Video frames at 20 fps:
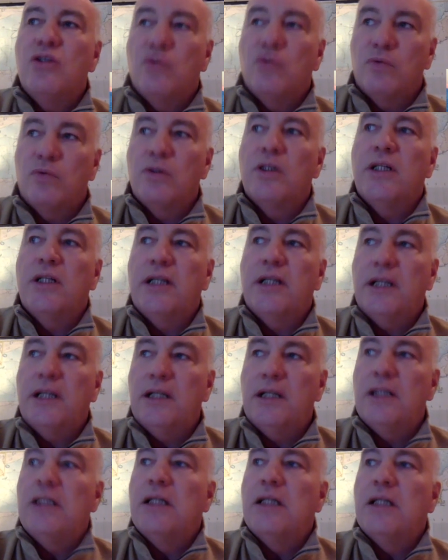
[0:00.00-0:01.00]

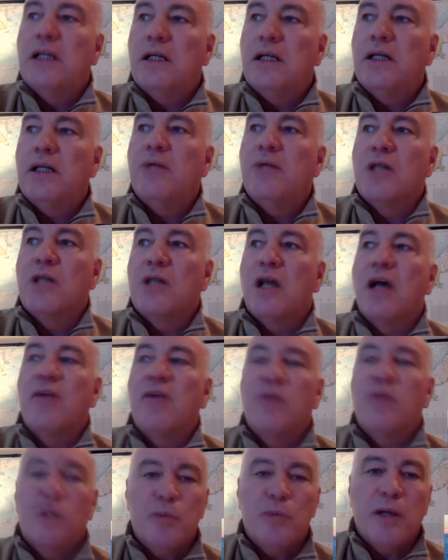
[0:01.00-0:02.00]
really, it was a lot of
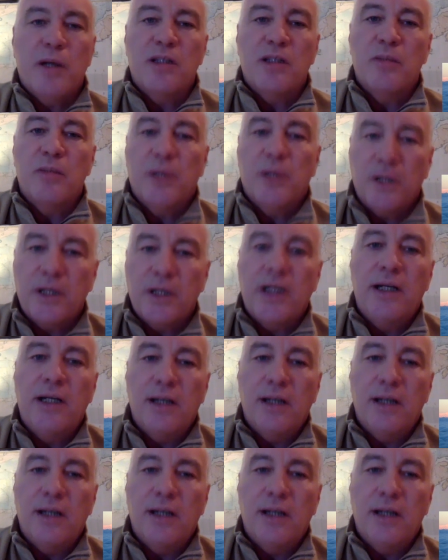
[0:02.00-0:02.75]
responsibility.